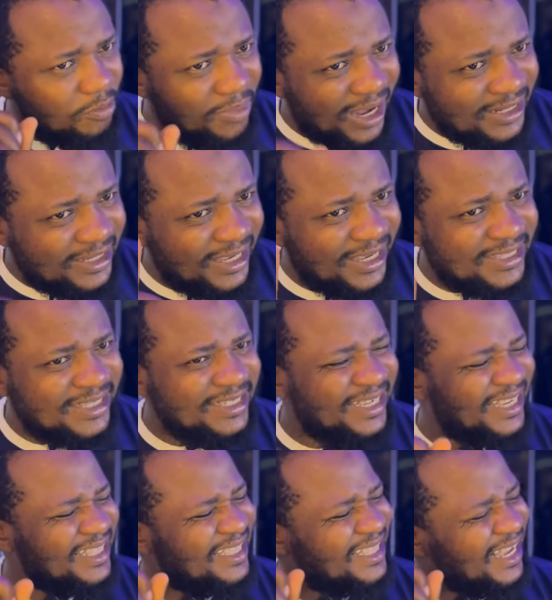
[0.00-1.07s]
Mohbad case is
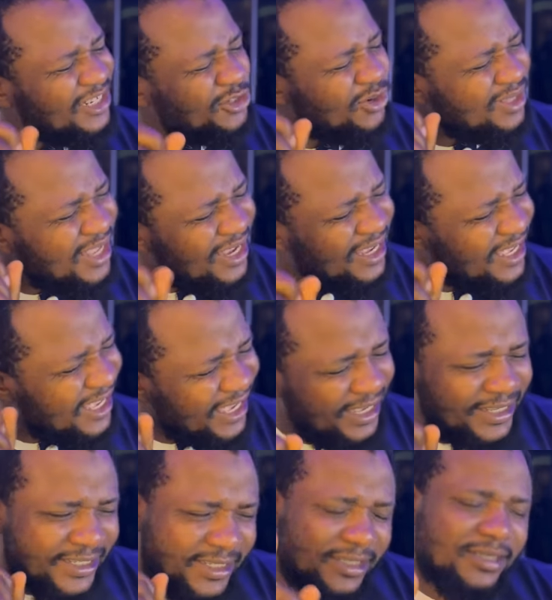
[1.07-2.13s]
a national
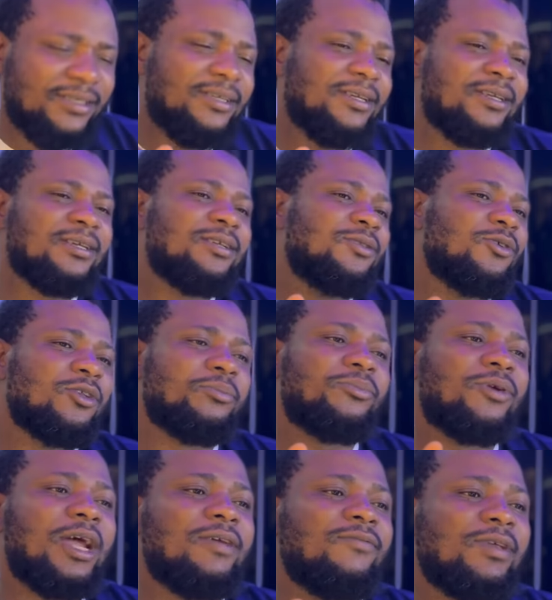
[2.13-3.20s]
case, not
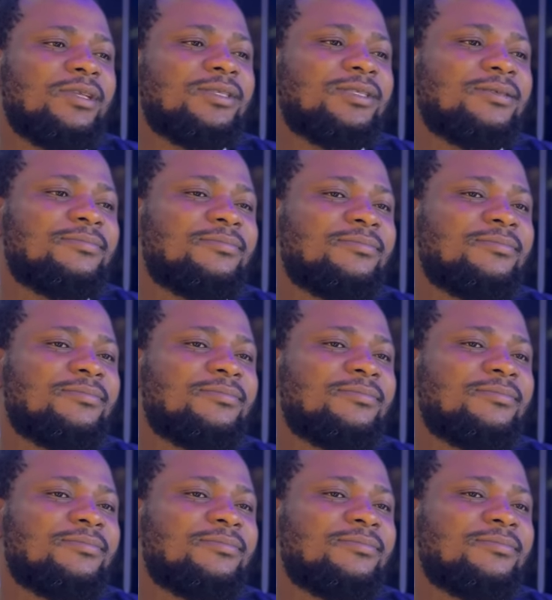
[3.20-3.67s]
private.